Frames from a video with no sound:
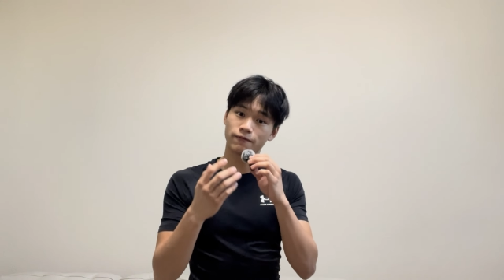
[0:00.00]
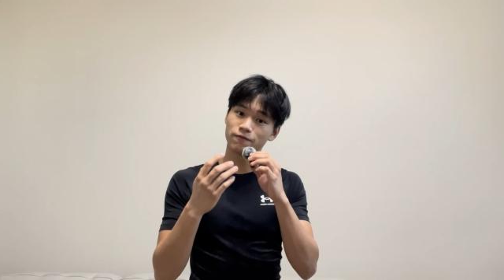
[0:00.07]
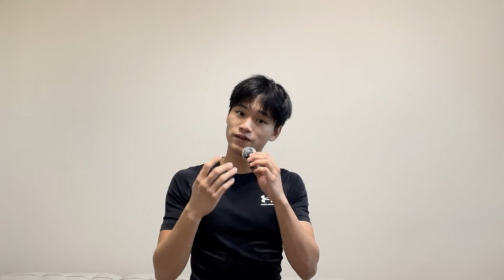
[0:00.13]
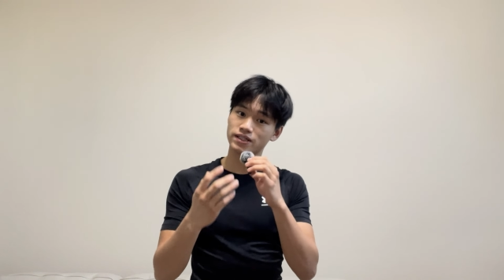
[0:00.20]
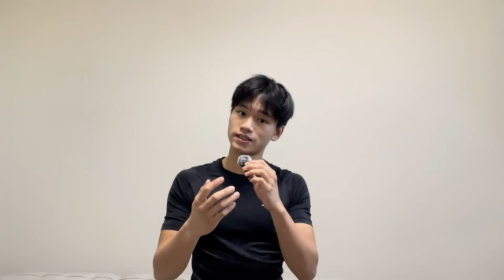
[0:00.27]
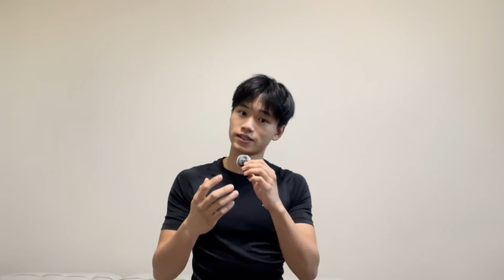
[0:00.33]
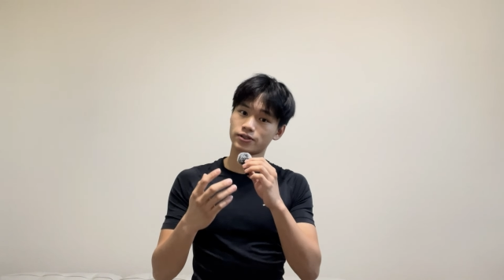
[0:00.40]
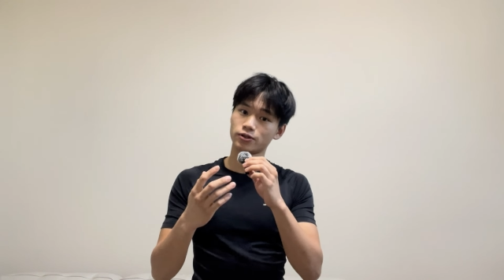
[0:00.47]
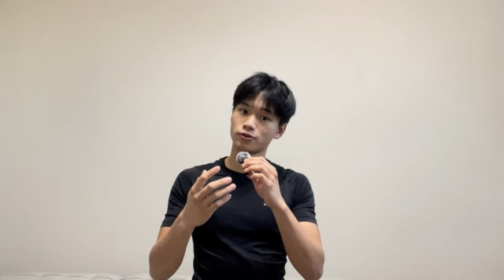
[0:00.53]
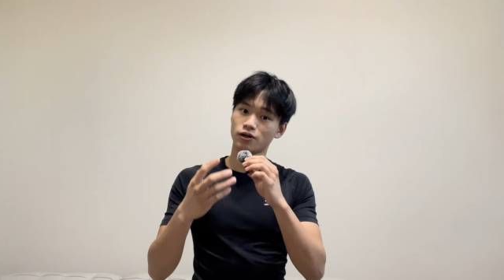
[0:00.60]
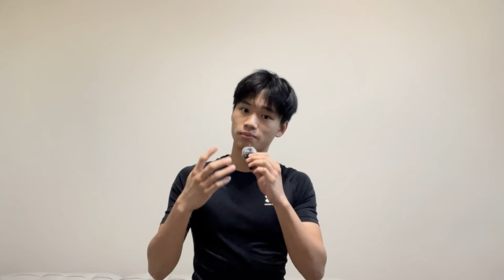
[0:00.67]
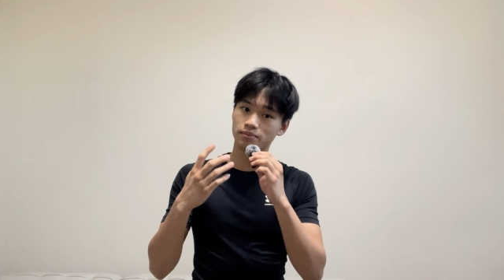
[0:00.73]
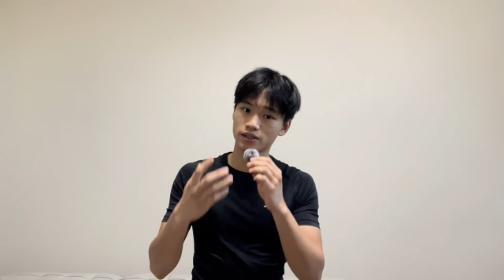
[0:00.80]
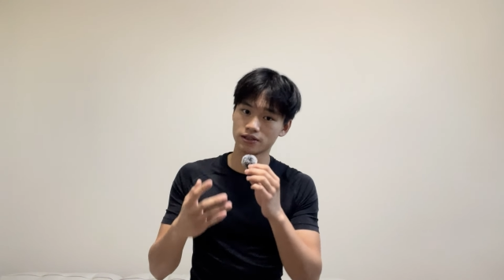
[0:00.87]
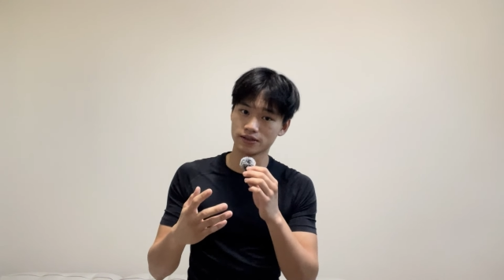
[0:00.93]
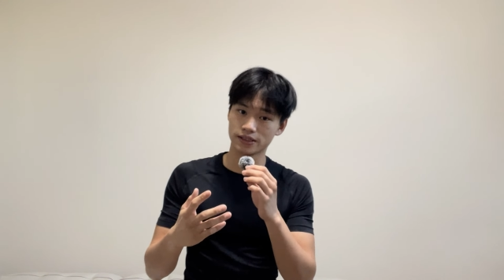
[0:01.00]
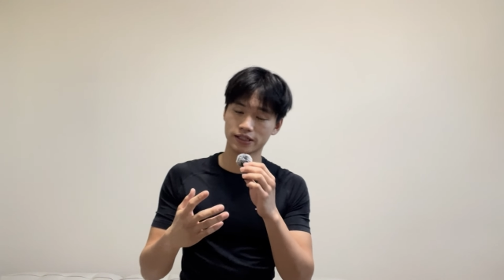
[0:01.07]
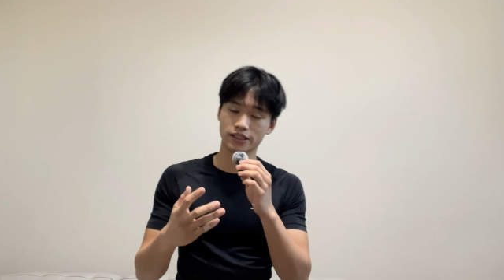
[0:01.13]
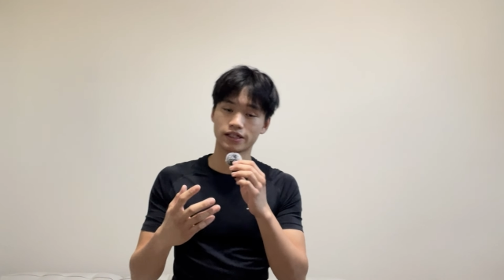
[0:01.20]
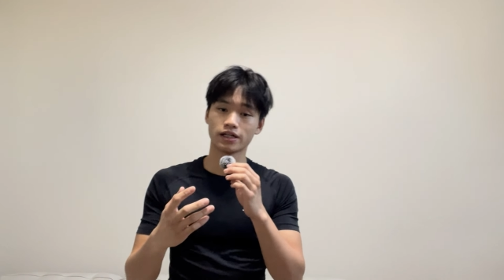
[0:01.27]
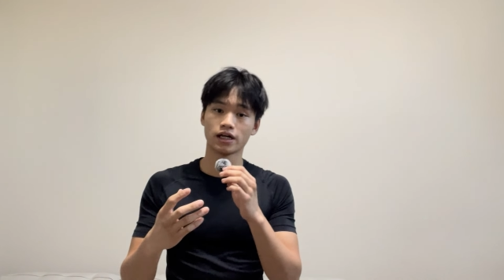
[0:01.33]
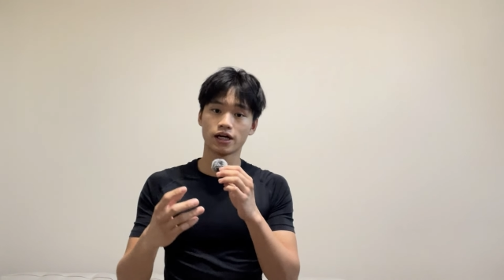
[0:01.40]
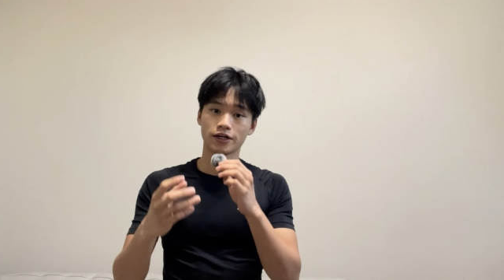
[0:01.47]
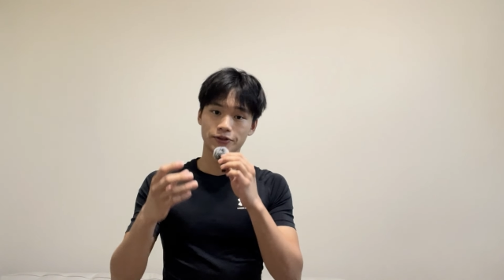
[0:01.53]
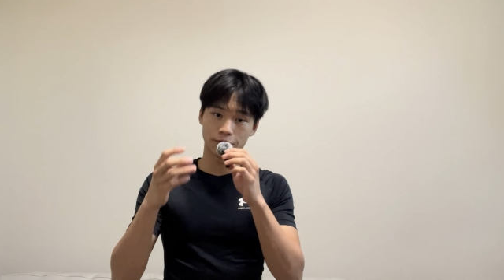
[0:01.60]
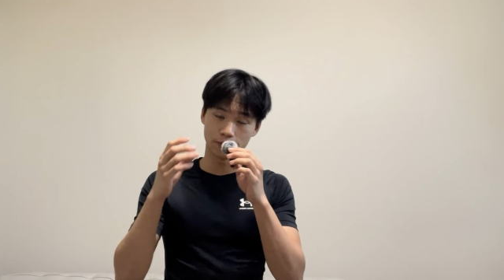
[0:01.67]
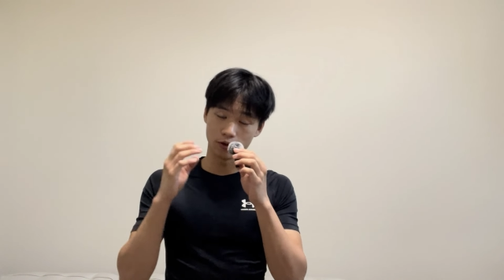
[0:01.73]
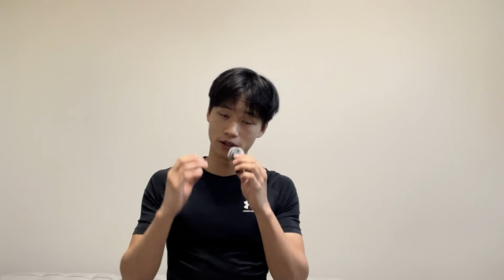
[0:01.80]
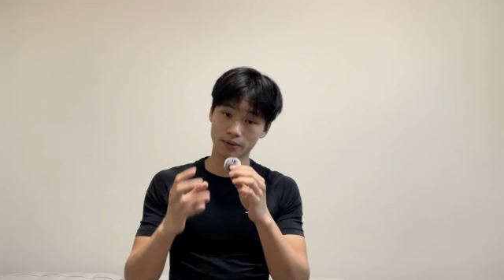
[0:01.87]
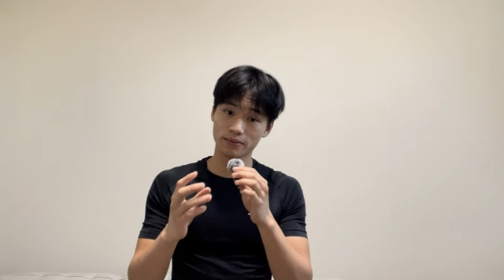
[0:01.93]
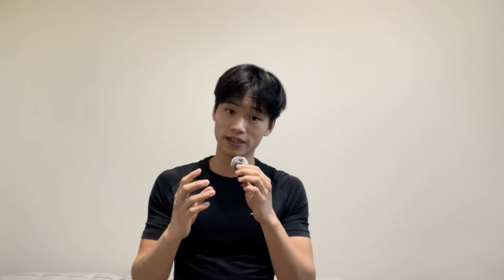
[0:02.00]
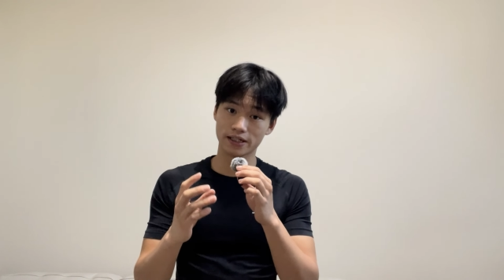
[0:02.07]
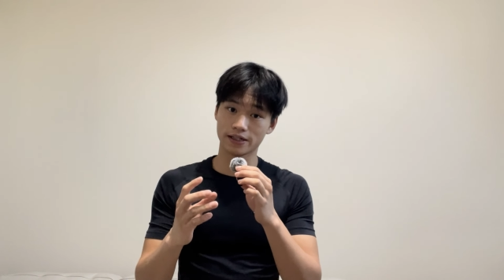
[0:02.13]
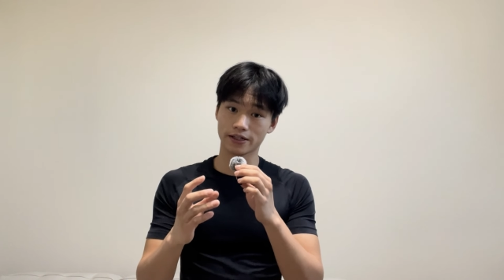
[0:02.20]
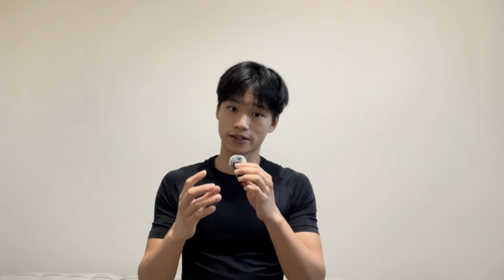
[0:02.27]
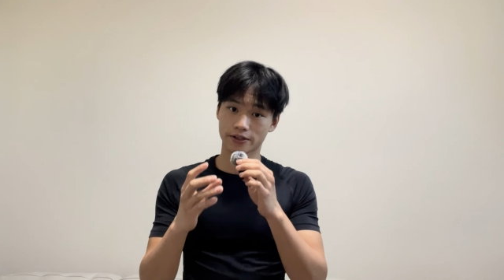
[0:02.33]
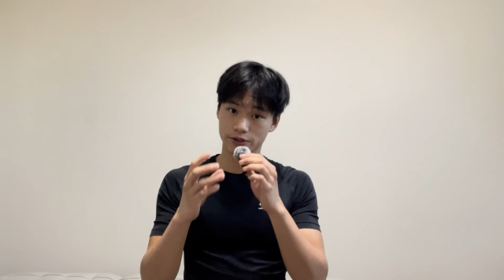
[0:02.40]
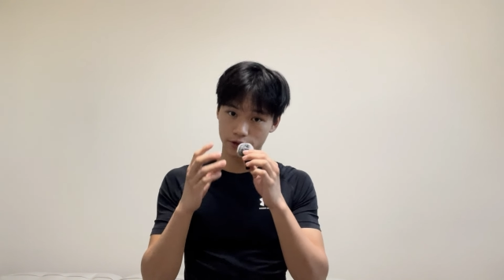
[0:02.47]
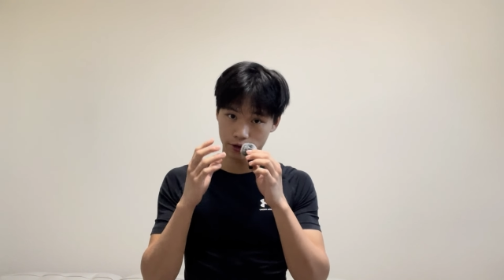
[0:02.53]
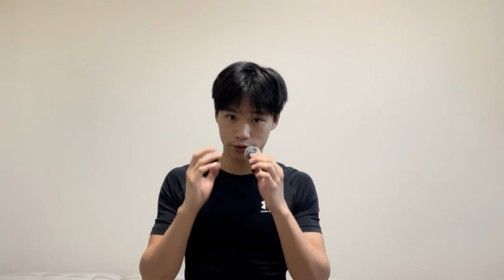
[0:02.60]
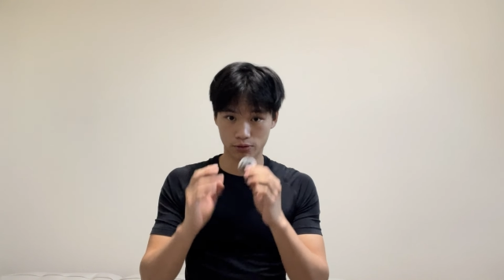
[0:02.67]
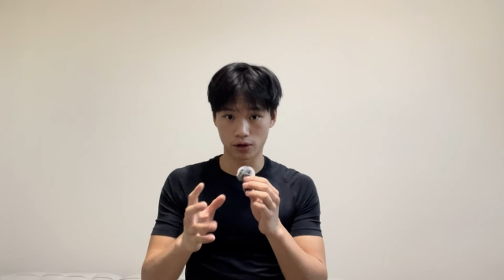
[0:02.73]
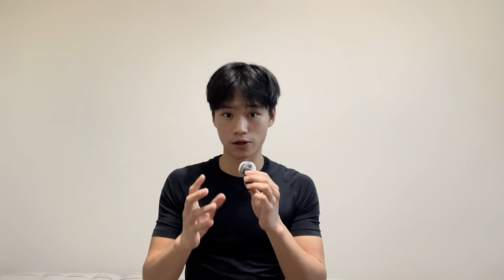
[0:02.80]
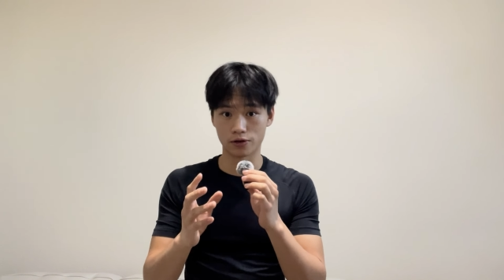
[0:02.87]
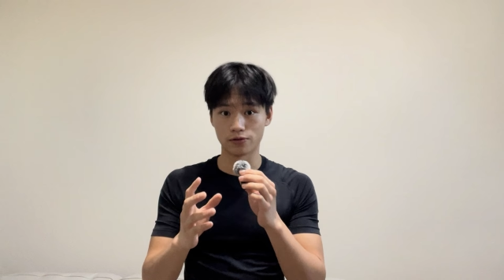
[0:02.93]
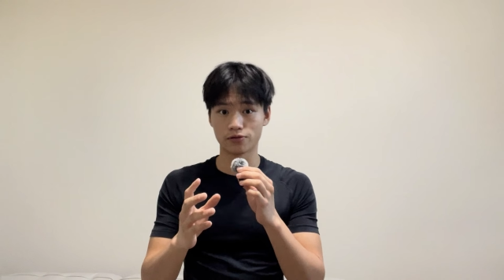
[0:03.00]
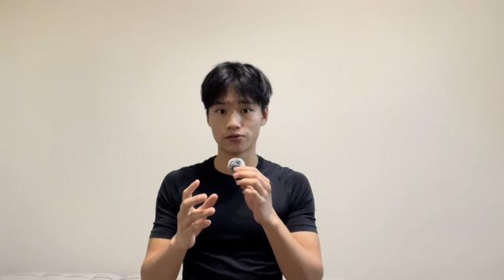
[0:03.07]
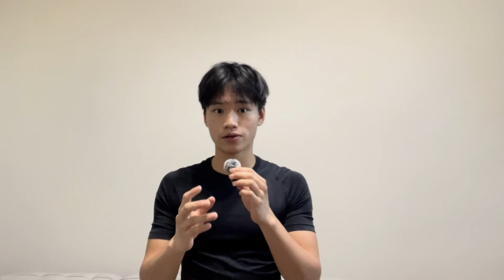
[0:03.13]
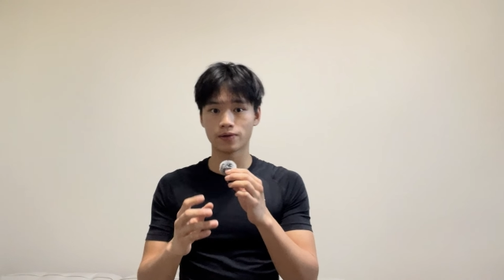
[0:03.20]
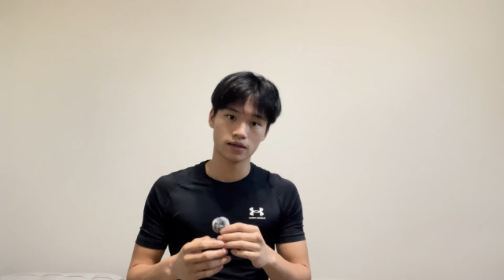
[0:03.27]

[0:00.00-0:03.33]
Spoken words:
physical ability, you're limiting your growth.